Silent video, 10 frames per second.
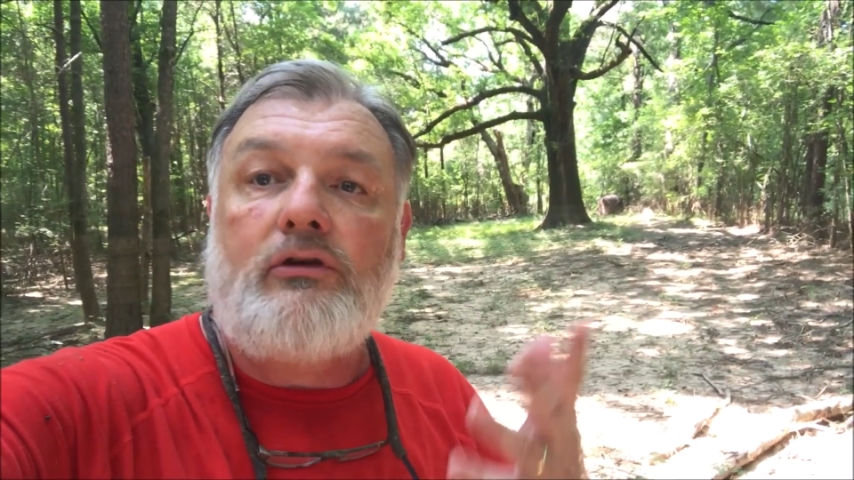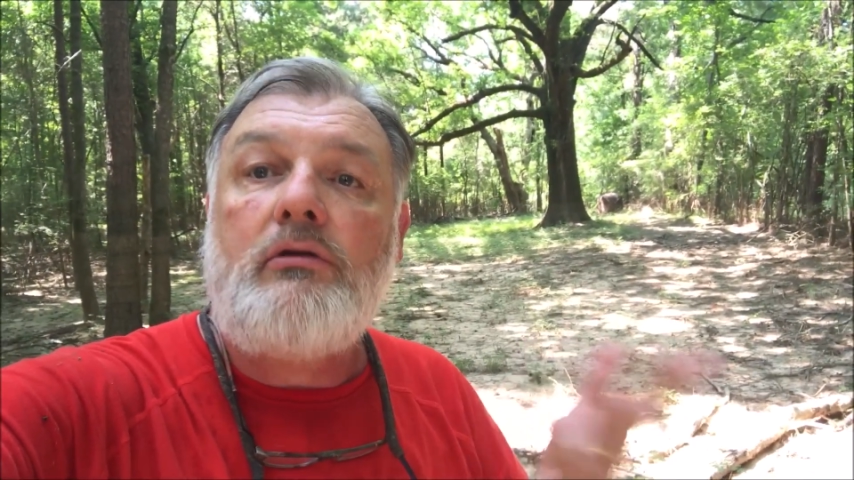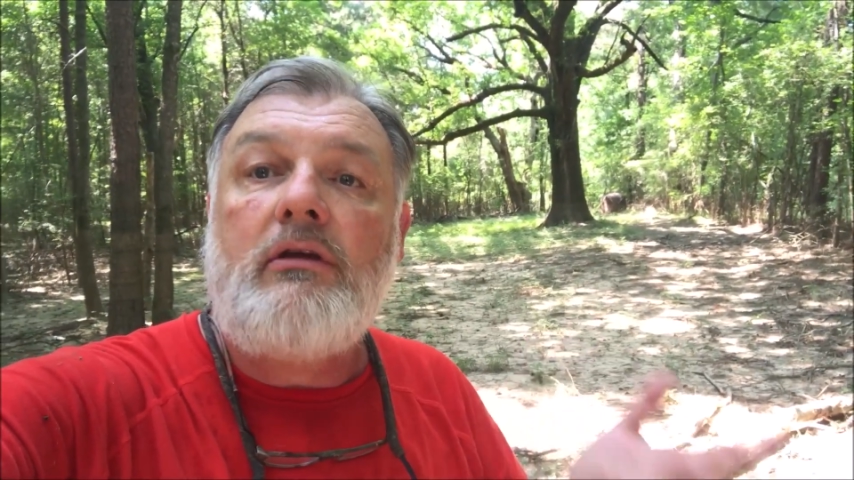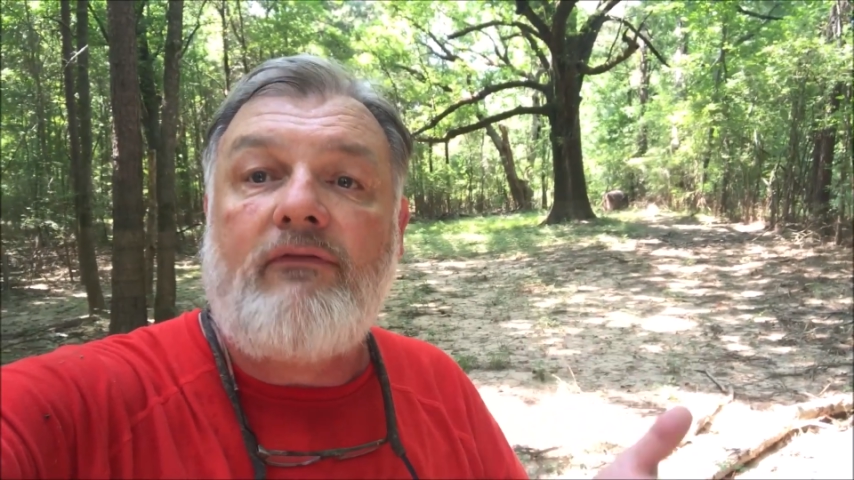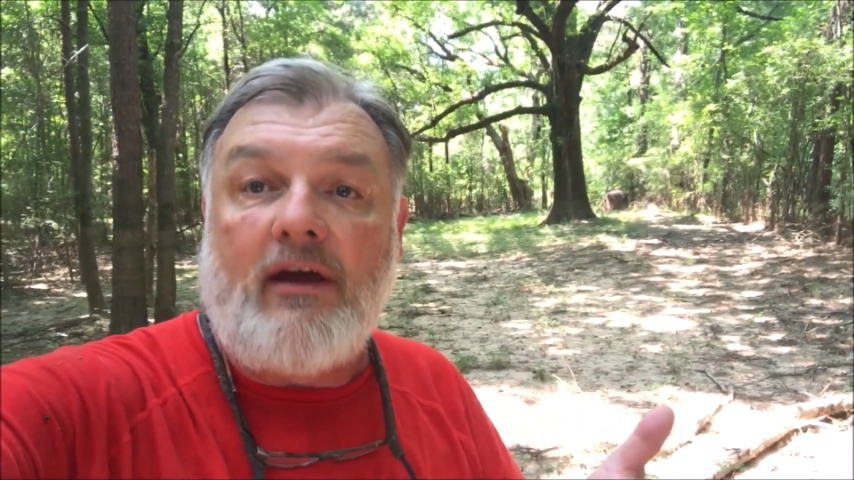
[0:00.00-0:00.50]

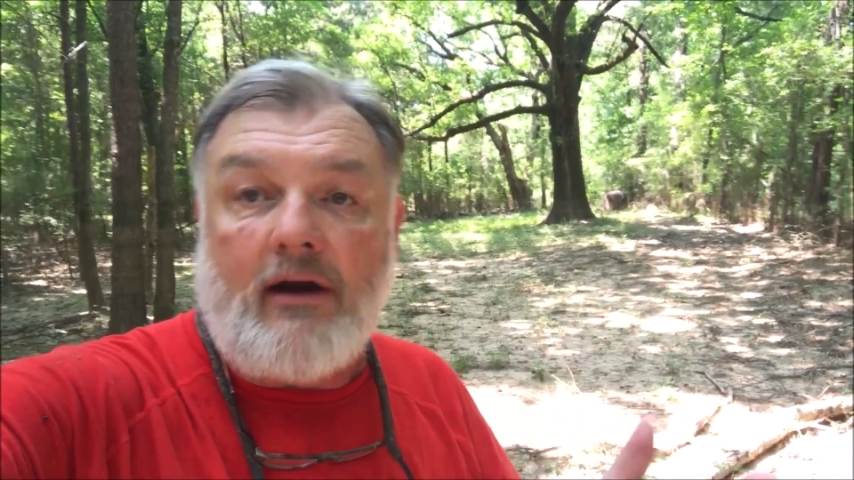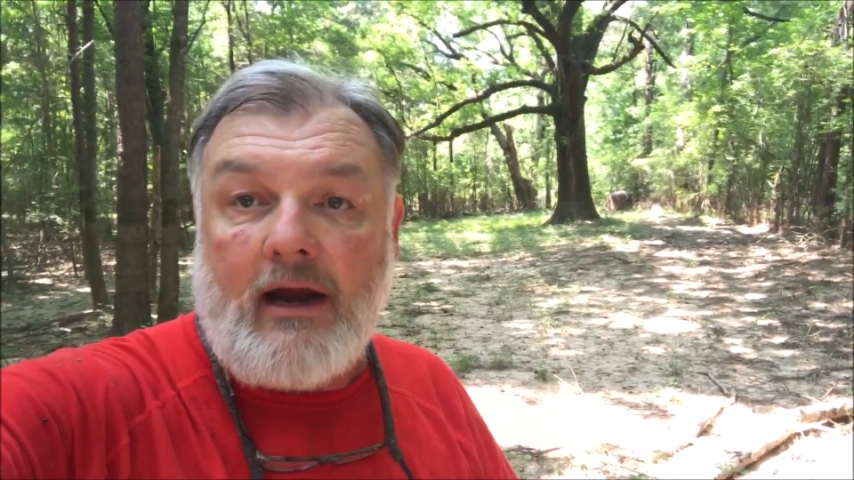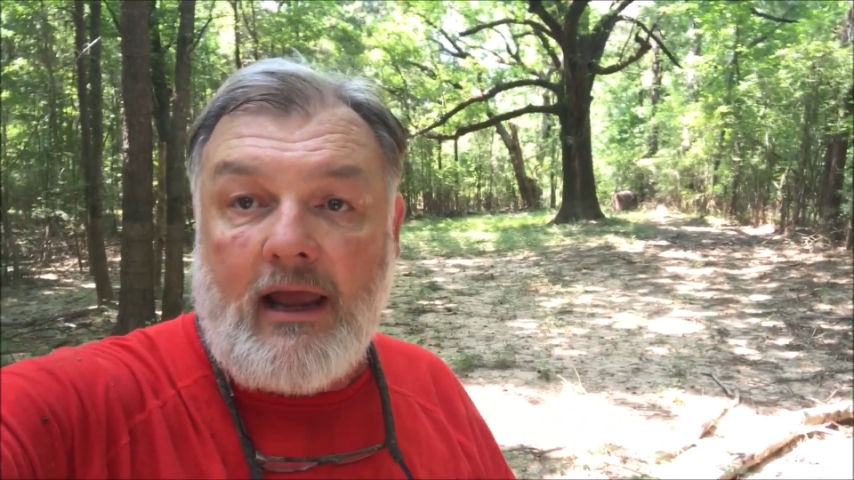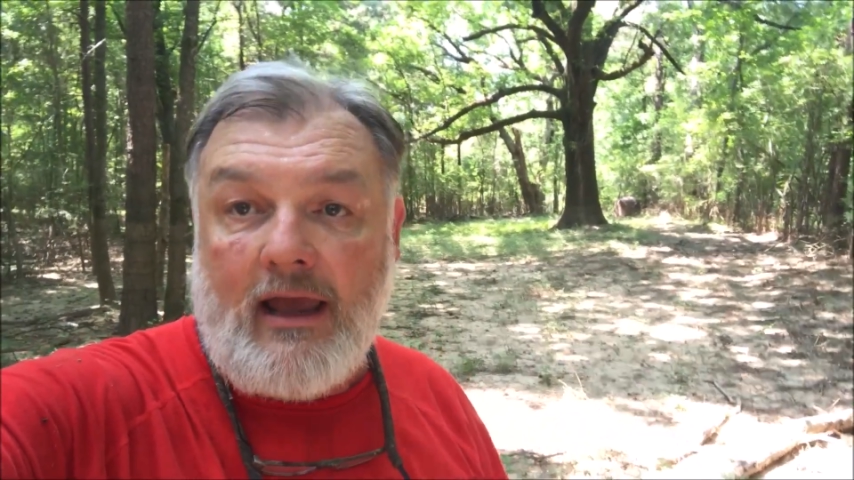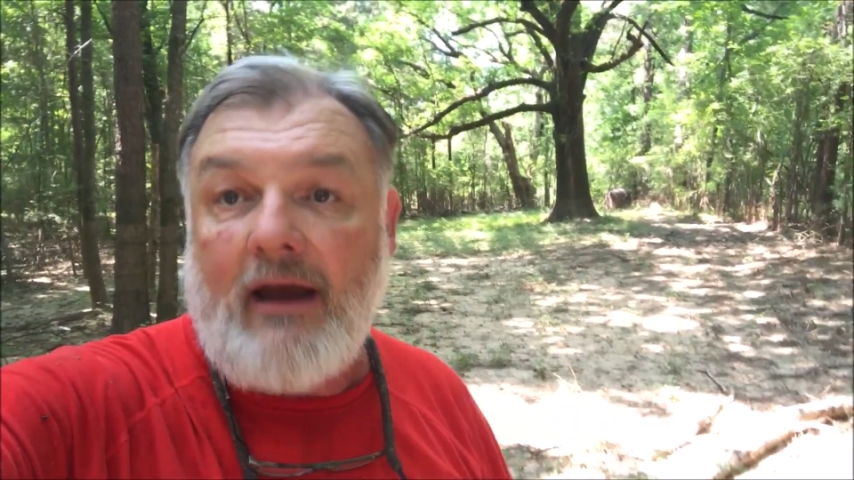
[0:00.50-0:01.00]
Duty
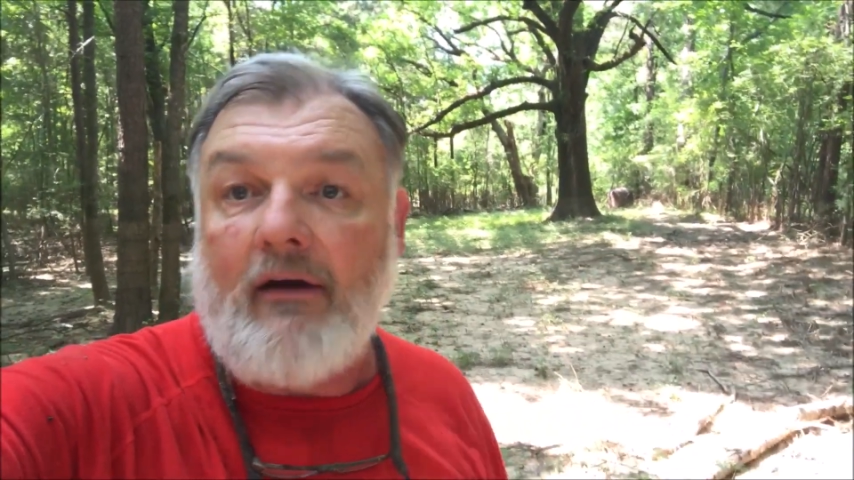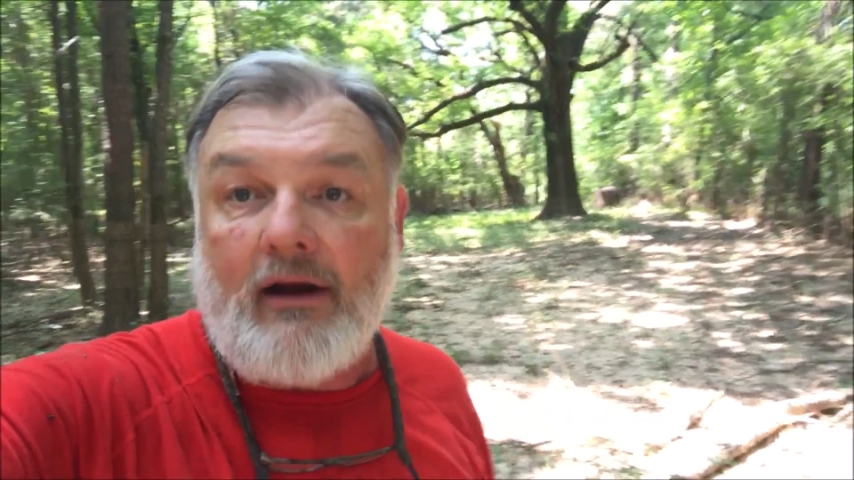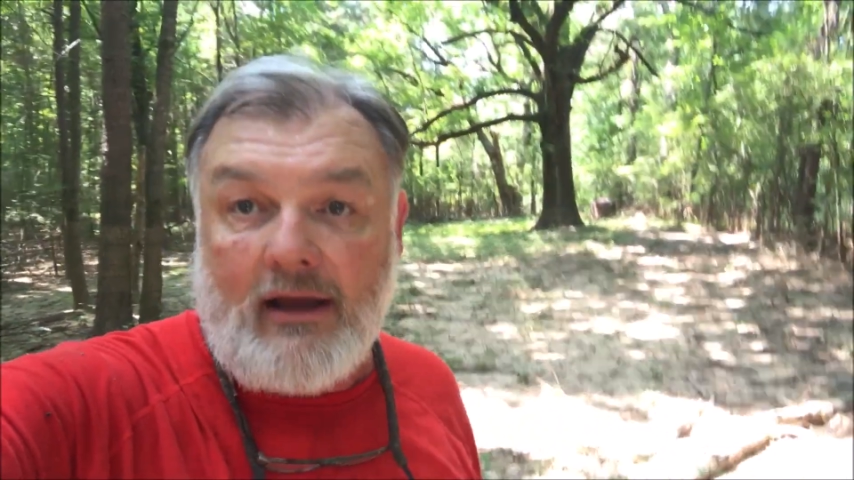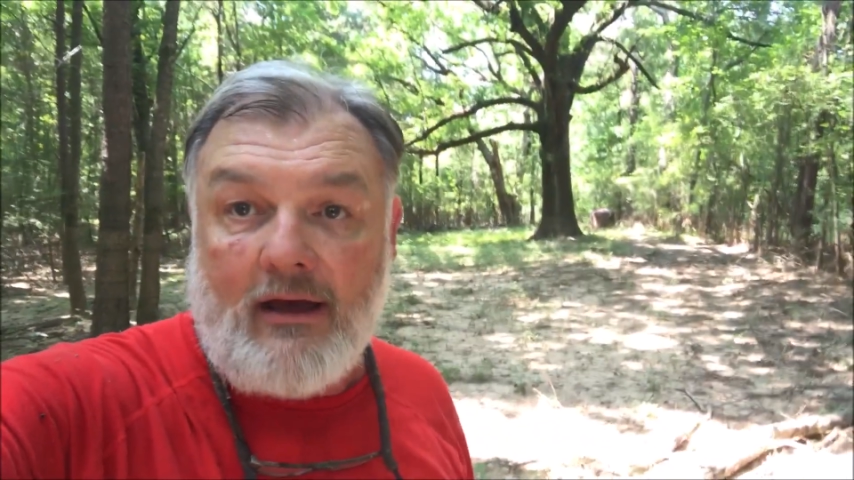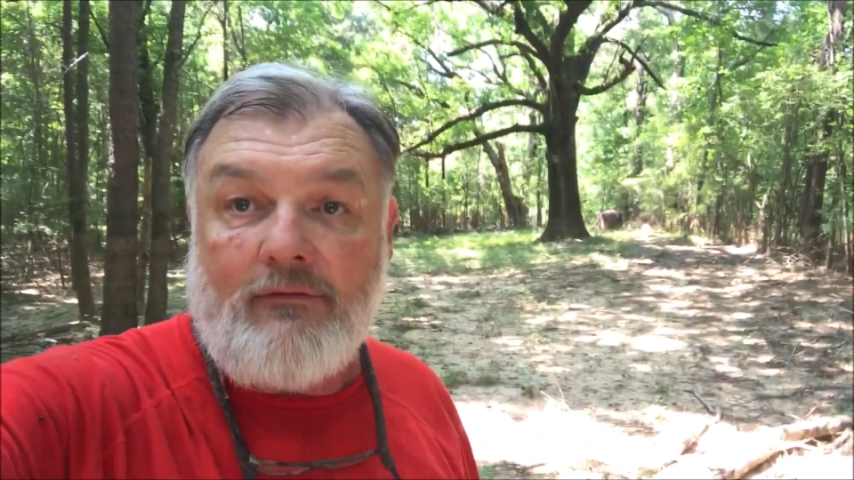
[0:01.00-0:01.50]
Ferry area,